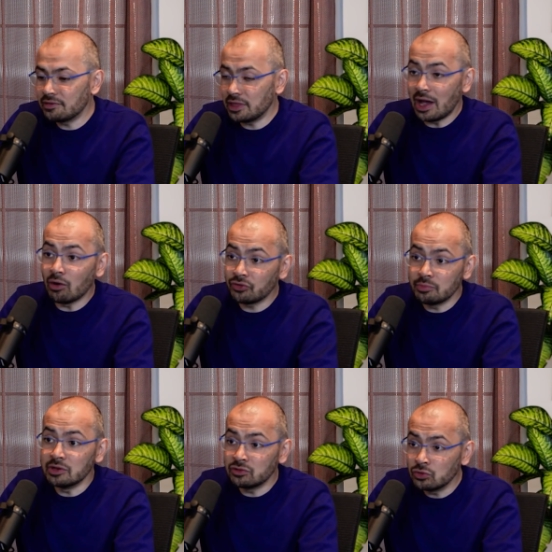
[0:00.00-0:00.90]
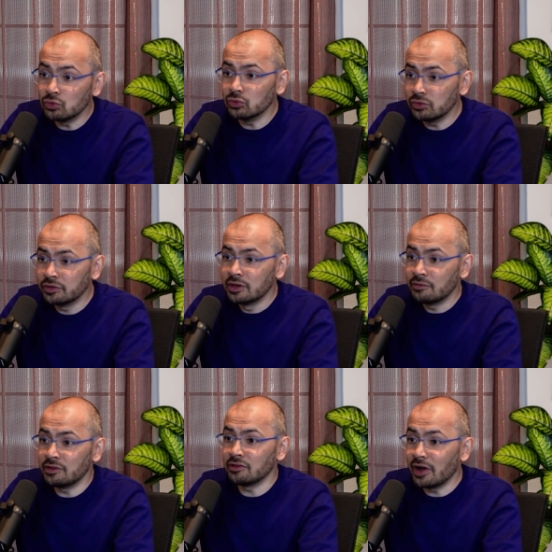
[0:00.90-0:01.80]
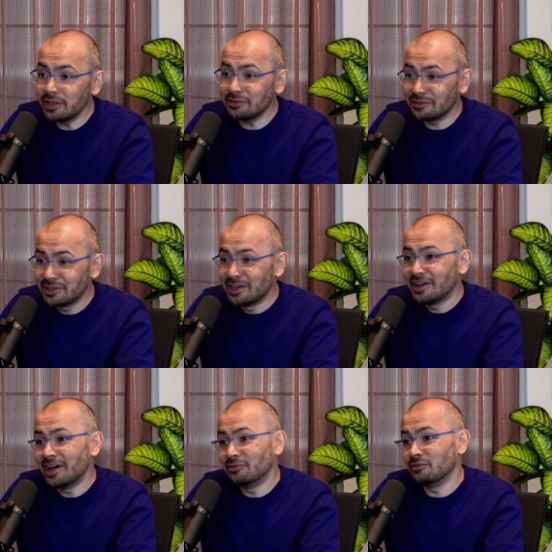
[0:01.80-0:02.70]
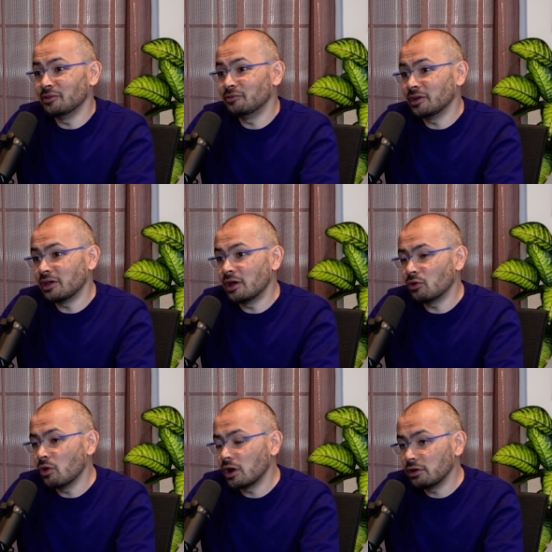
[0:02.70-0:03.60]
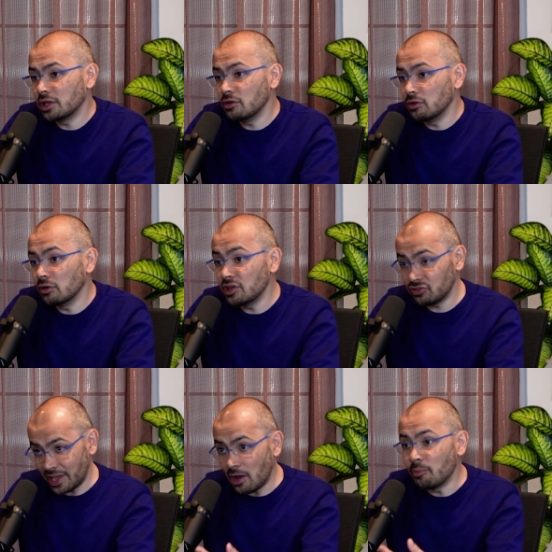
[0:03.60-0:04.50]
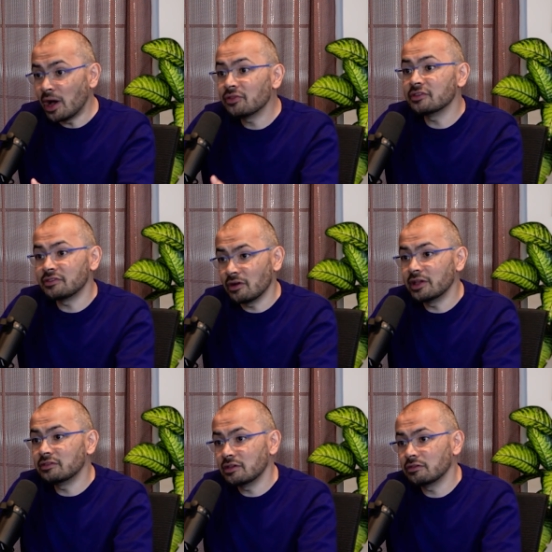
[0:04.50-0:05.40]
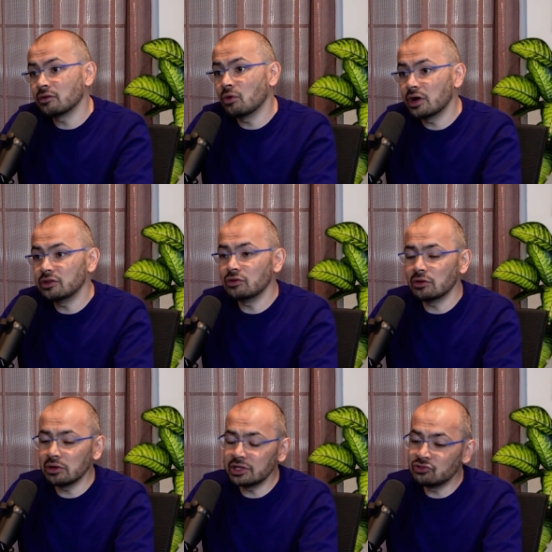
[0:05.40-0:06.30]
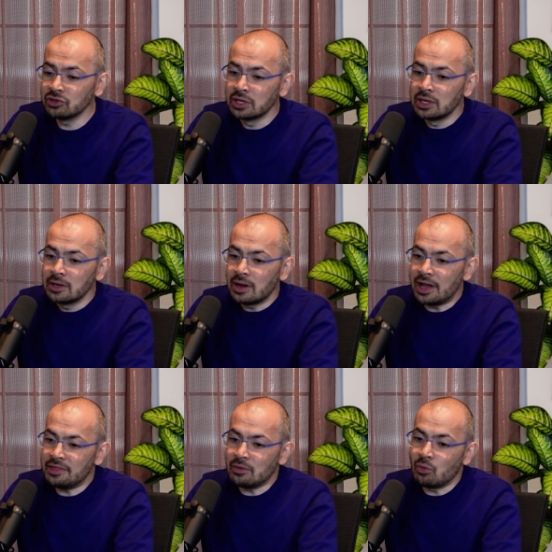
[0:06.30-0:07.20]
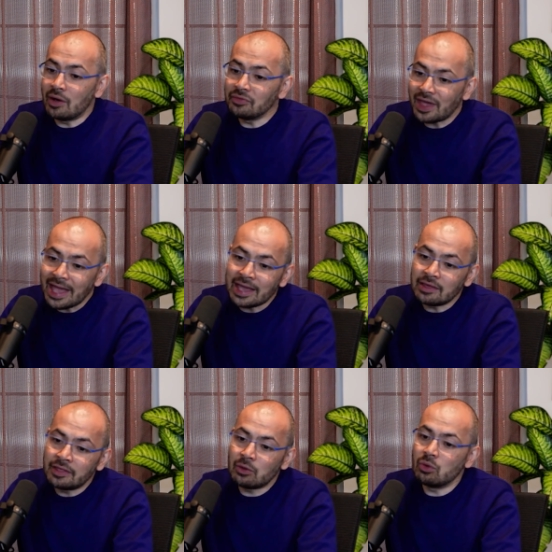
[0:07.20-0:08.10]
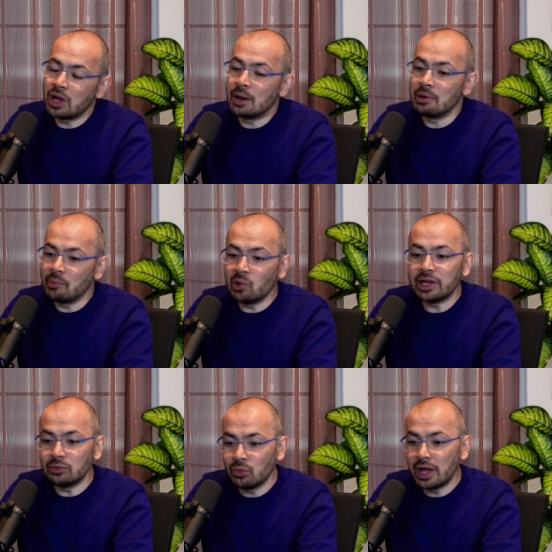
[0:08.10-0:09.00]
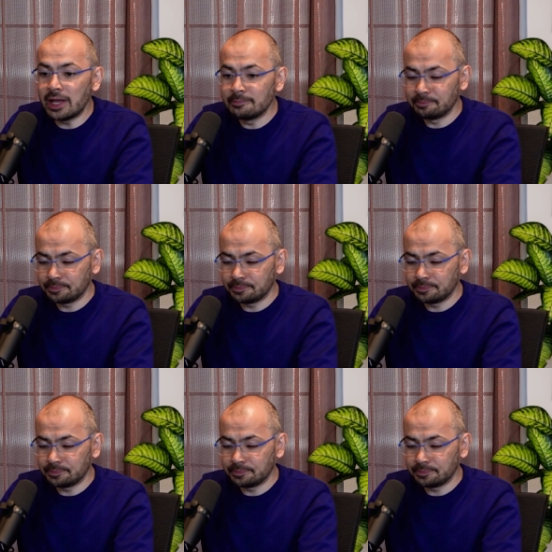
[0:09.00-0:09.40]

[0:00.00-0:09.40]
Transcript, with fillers: as the ultimate tools for science and for, for acquiring new knowledge to help us as scientists acquire new knowledge. I think one day there will come a point where